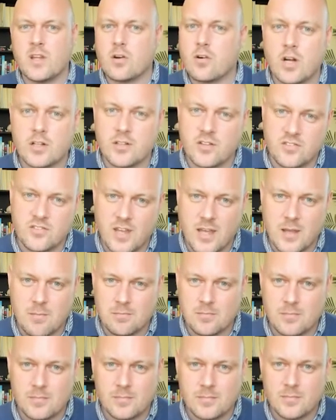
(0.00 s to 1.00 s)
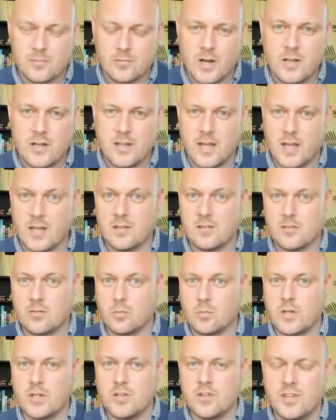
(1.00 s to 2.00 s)
when they're all the same, right?
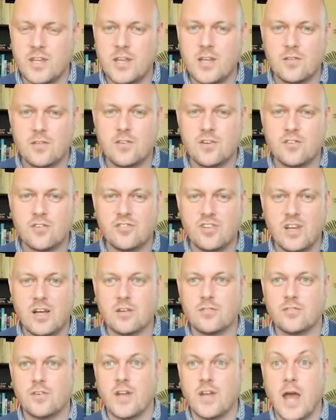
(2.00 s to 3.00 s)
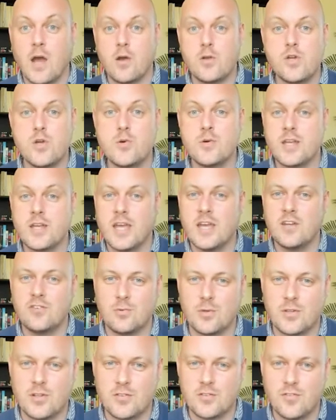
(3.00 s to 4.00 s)
And when you think of yourself and how you
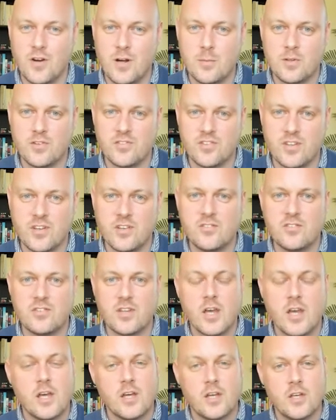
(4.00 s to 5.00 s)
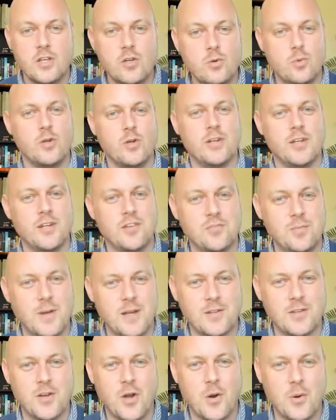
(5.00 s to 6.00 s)
engage with your pharmacist, you wouldn't
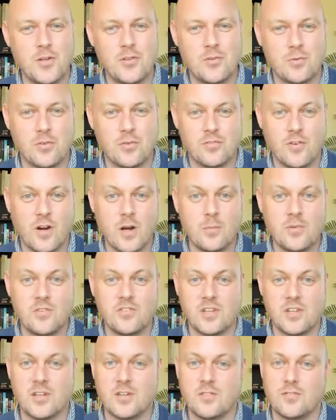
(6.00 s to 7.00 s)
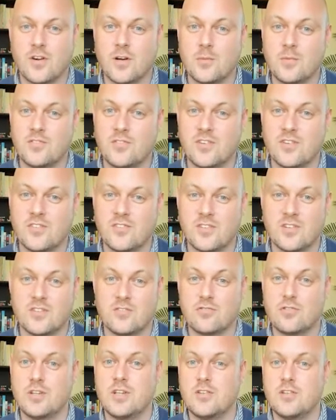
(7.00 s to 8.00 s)
expect to go into a pharmacy and the
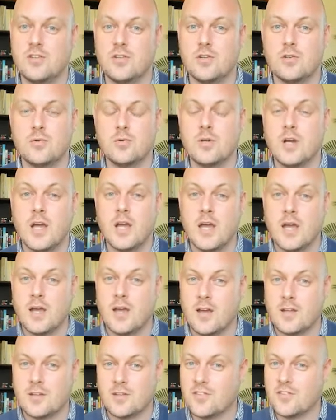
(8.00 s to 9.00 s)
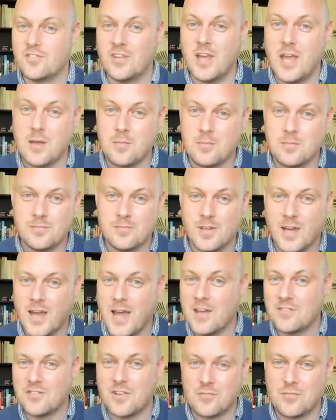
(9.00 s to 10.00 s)
pharmacist to treat you the
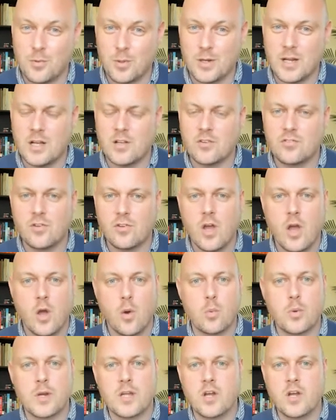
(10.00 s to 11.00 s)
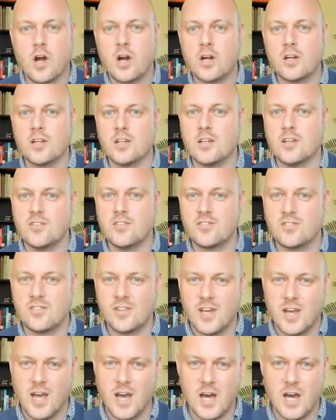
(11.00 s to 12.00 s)
same as everyone else,
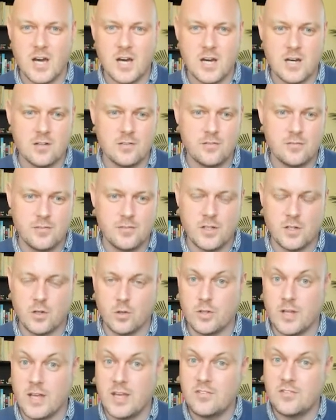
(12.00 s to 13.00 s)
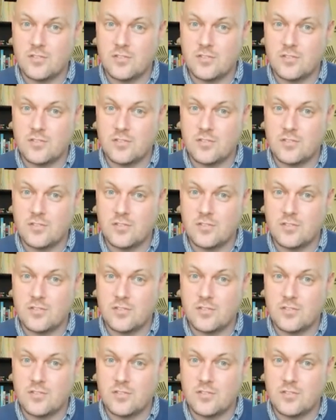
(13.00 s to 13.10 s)
regardless of, the